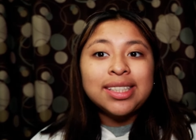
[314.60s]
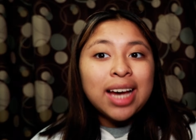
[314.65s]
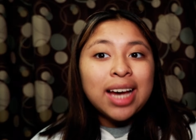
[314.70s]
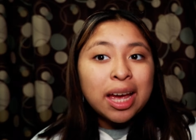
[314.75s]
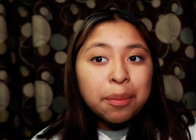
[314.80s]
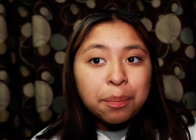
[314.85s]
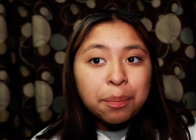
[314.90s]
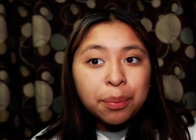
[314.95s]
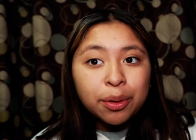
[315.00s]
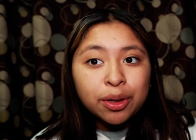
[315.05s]

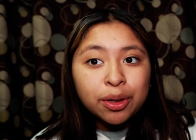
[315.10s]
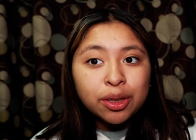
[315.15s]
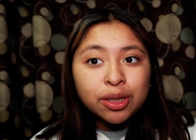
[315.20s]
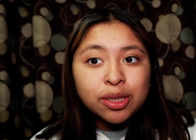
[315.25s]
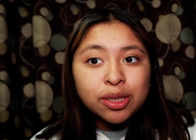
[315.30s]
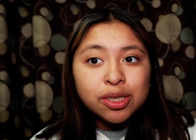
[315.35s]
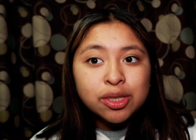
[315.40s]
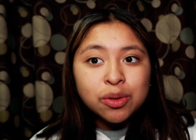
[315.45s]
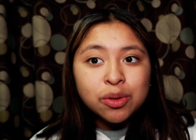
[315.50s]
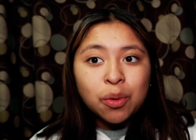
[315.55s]

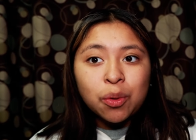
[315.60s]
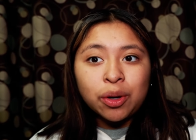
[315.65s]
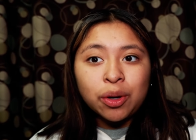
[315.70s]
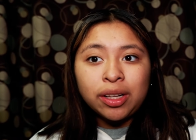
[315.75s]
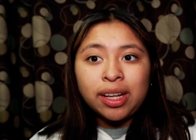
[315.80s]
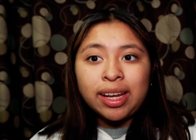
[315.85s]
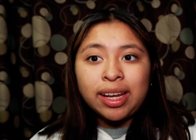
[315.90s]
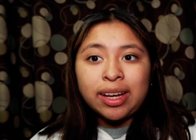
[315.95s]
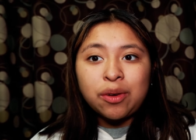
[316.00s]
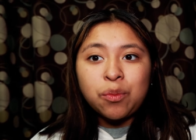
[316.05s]
diapers
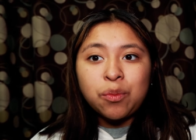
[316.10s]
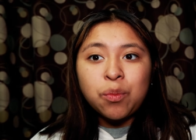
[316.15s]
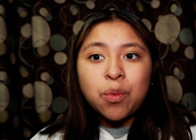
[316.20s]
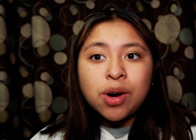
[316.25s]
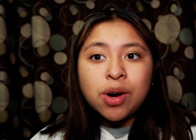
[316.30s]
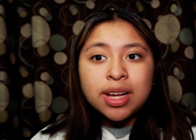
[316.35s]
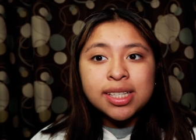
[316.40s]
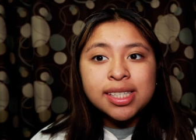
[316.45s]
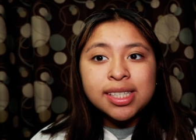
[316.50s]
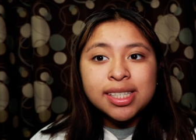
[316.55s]
or like
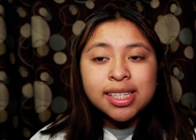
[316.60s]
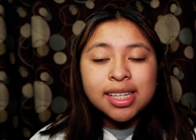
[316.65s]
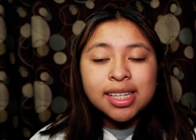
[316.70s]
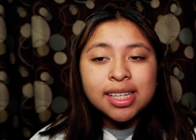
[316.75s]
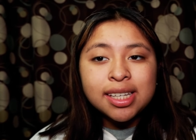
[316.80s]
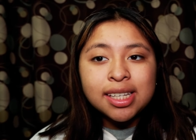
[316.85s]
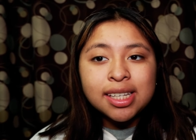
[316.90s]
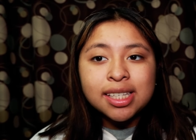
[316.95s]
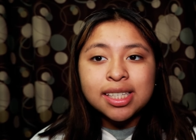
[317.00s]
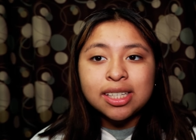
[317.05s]

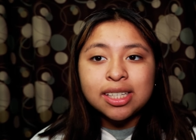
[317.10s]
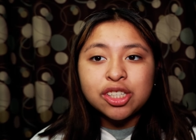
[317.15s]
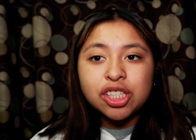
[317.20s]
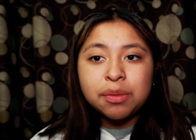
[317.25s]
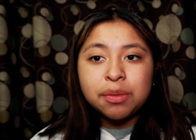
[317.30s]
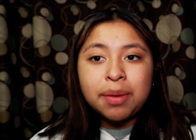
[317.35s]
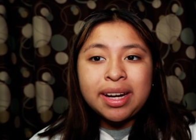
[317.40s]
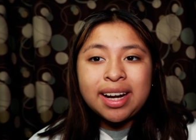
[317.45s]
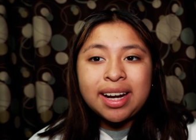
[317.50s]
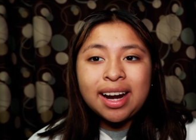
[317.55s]
onesies.
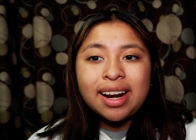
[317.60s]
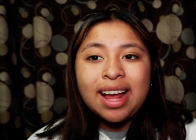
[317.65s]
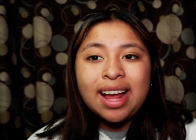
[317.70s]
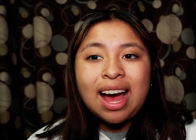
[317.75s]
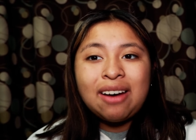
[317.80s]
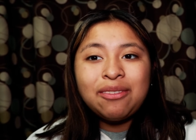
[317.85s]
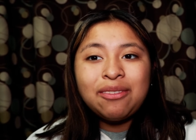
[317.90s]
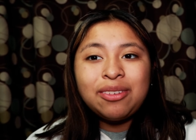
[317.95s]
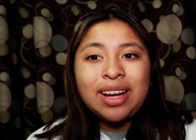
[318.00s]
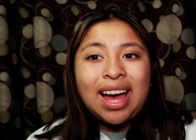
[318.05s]
She may not
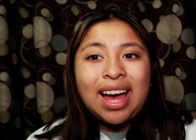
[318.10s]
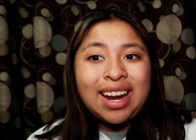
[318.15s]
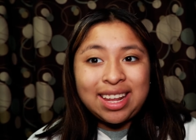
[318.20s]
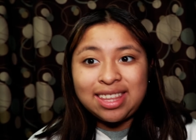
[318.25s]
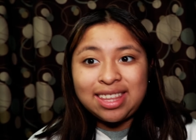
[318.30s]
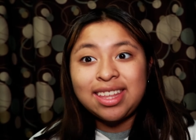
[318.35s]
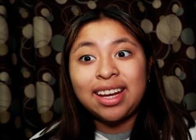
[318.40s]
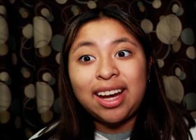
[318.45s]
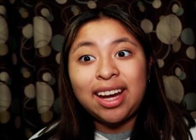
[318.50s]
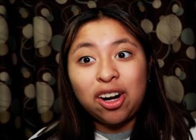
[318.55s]
have
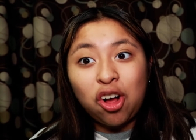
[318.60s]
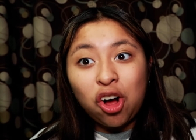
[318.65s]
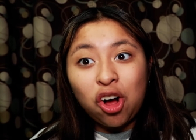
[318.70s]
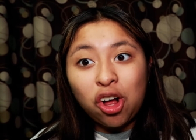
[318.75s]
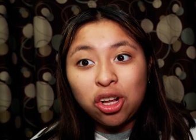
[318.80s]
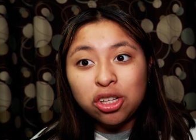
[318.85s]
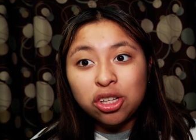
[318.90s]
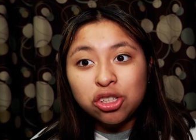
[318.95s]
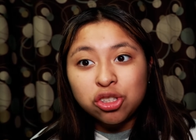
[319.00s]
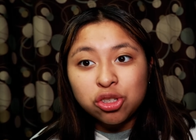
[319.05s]
anything at
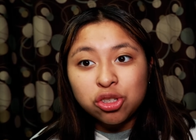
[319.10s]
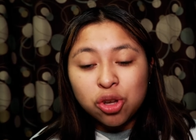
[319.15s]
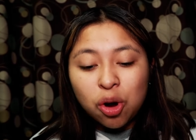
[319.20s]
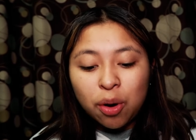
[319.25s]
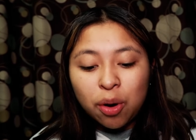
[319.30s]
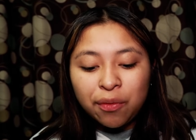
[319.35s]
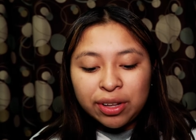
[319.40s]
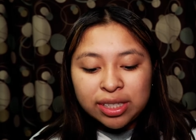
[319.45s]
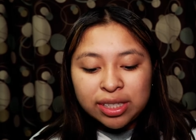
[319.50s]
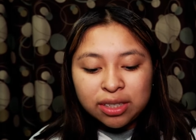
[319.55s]
all.
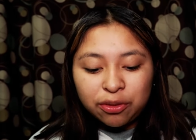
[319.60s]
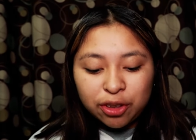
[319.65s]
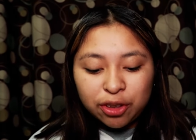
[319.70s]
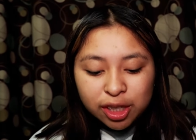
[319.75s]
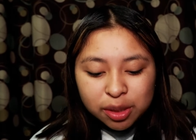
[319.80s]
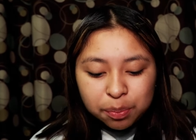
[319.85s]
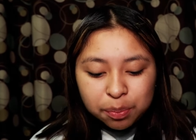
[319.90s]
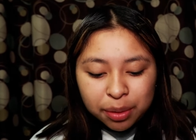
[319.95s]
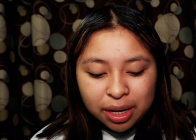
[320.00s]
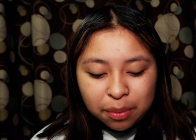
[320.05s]
So if it's the
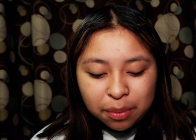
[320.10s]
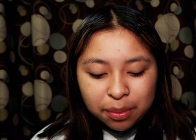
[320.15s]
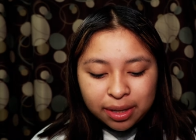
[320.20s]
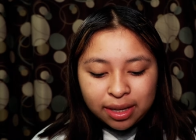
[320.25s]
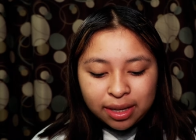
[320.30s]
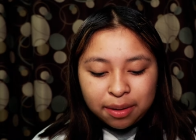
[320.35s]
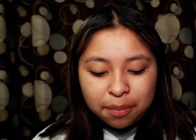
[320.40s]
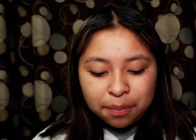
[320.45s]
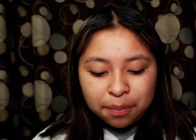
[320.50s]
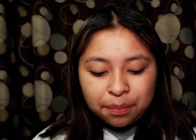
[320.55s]
first
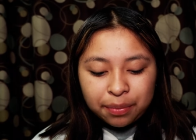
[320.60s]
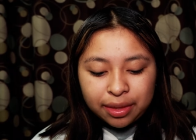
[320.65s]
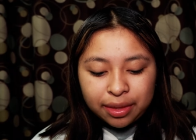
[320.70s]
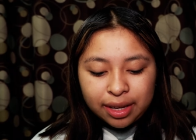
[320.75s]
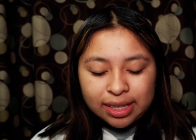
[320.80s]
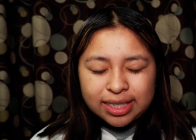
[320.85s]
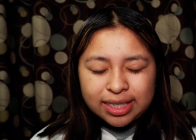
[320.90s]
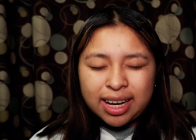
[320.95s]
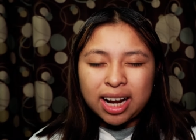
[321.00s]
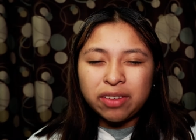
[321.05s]
baby,
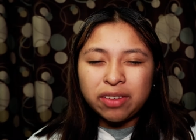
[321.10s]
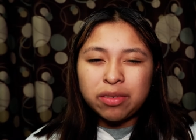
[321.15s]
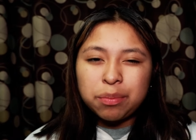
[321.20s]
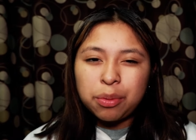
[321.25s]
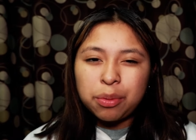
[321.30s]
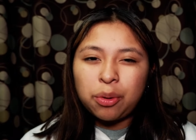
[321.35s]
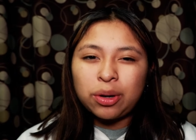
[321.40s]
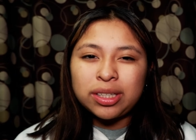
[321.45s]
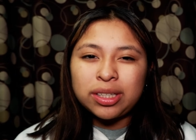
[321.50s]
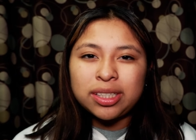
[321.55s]
it's kind of
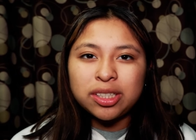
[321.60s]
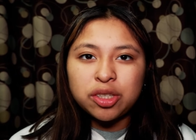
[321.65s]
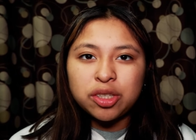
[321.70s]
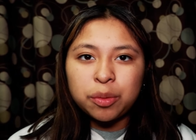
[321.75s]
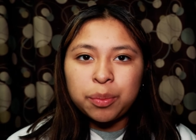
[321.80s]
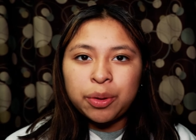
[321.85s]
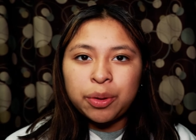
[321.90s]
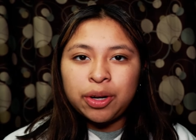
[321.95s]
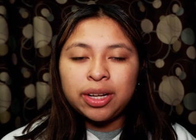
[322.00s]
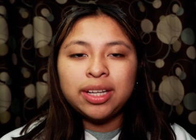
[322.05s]
important
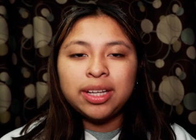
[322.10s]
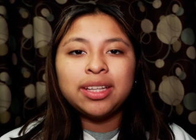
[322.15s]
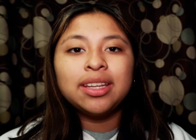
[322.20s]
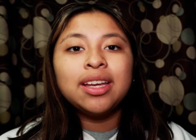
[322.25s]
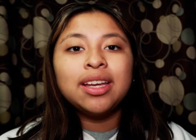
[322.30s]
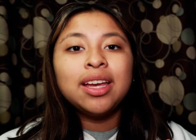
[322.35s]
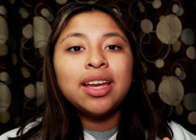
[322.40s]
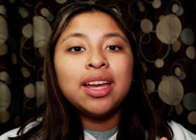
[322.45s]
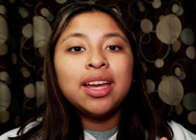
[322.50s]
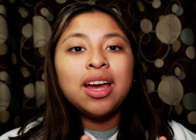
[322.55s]
to put
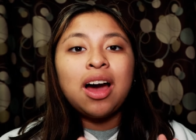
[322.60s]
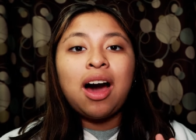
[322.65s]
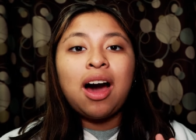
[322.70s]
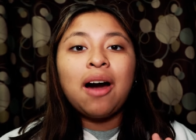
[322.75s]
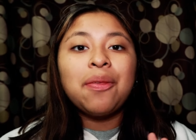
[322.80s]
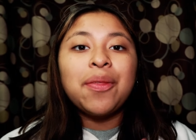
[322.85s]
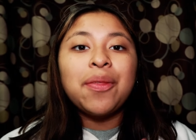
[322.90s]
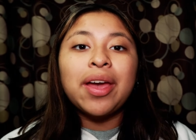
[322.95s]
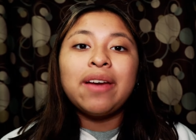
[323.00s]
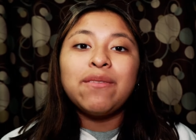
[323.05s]
it
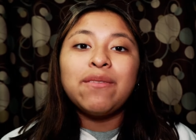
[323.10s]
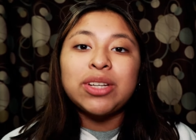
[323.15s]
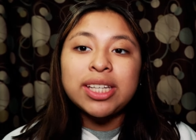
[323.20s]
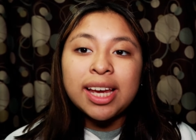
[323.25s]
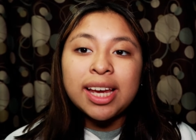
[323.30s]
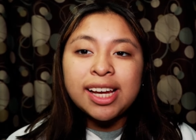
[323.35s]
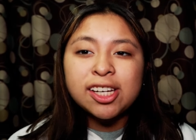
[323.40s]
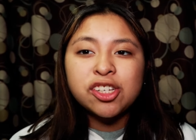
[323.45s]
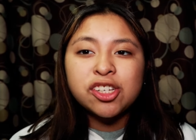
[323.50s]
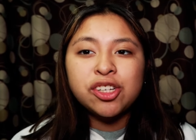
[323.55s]
on the
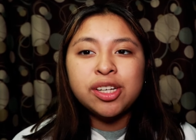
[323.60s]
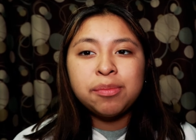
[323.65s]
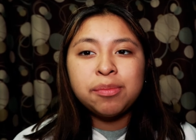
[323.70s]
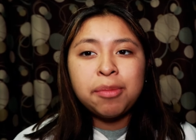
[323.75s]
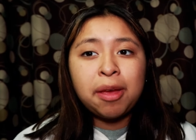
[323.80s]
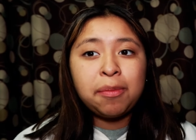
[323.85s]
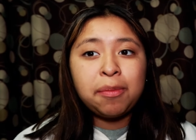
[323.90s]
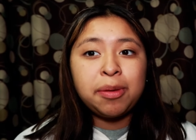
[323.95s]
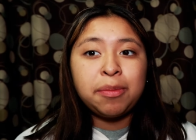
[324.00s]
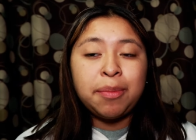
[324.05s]

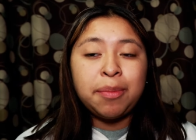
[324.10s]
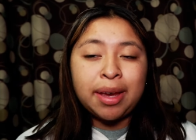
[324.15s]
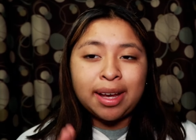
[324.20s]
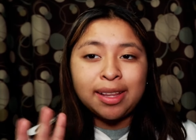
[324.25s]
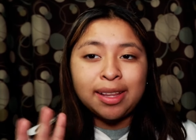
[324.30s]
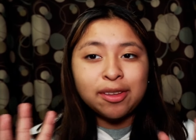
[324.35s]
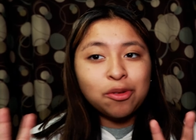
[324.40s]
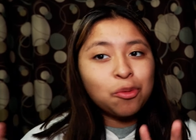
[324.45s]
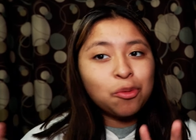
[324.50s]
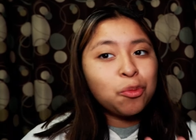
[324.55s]
invitation, maybe
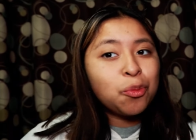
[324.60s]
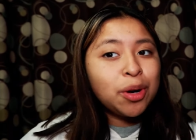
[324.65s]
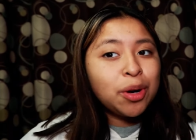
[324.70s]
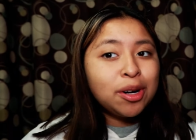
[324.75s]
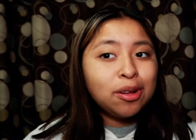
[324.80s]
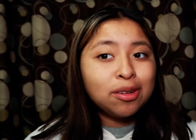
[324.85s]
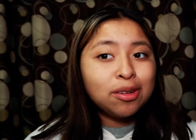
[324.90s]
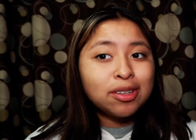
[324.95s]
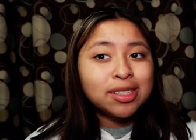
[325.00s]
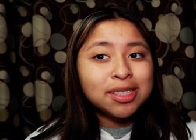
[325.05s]
make a little
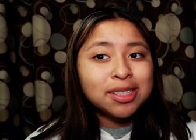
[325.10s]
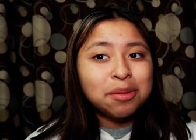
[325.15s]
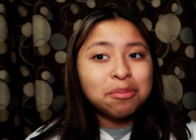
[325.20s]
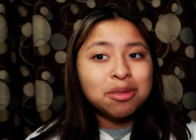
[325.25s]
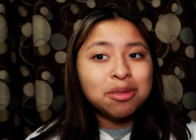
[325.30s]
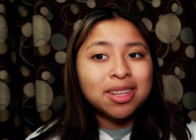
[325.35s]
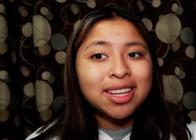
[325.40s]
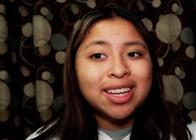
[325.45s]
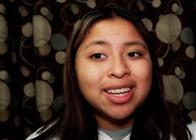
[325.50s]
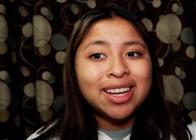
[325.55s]
riddle or
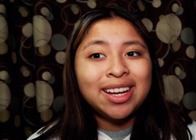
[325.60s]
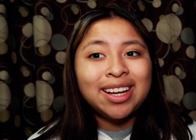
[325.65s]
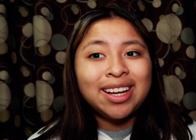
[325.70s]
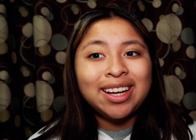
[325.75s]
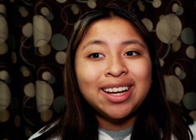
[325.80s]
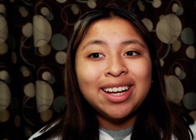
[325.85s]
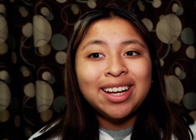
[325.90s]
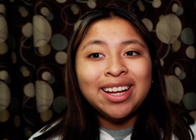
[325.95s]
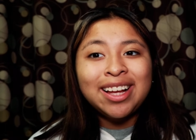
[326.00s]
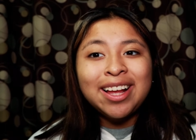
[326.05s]

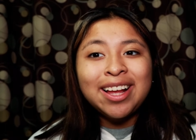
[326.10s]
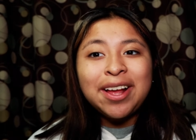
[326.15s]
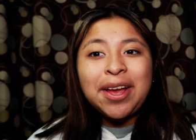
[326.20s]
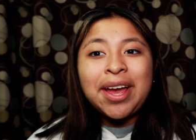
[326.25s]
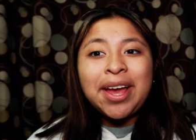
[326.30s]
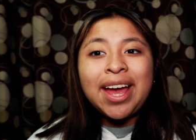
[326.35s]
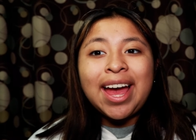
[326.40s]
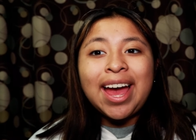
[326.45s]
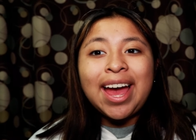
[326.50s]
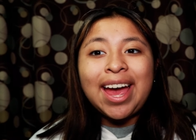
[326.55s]
something.
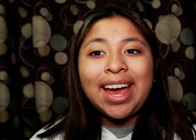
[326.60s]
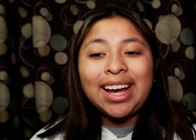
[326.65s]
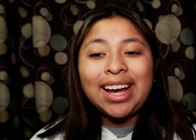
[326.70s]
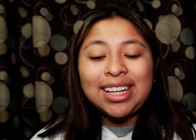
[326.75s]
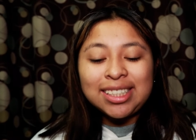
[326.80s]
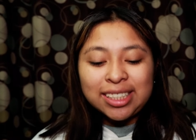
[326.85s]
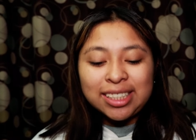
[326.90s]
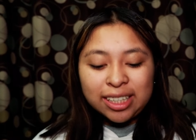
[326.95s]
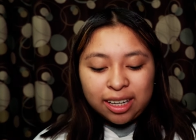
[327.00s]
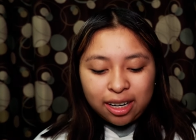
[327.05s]

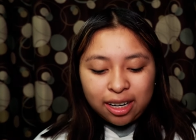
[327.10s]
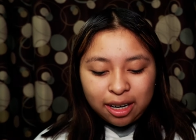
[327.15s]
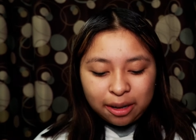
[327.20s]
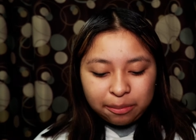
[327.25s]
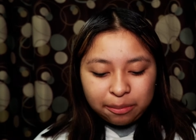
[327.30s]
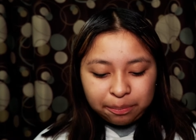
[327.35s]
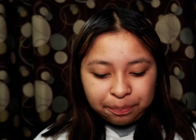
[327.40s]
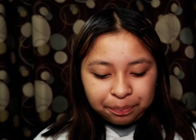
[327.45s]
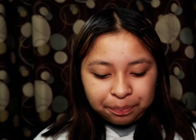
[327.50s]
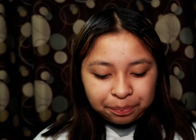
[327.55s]
And
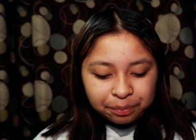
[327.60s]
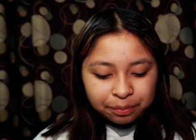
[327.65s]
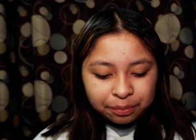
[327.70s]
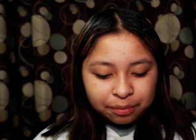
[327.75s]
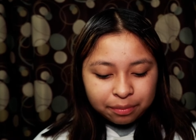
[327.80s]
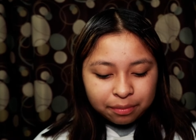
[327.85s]
um